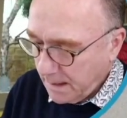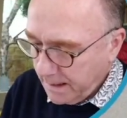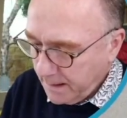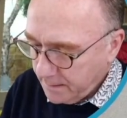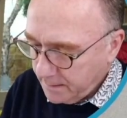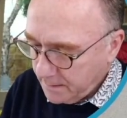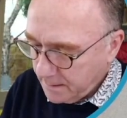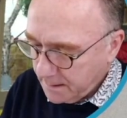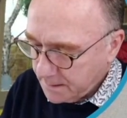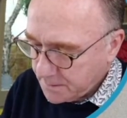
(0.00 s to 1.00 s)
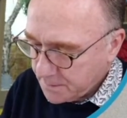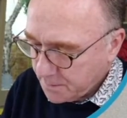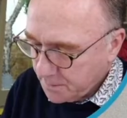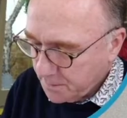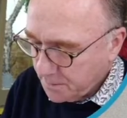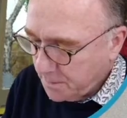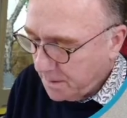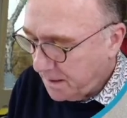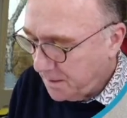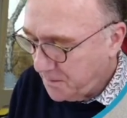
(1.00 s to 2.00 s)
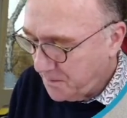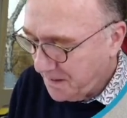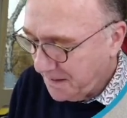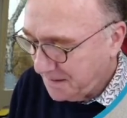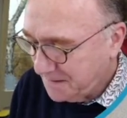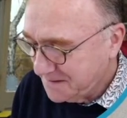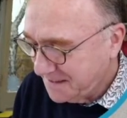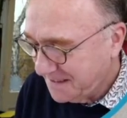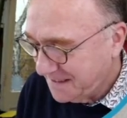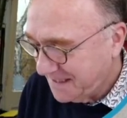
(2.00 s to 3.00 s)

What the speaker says: And let's draw around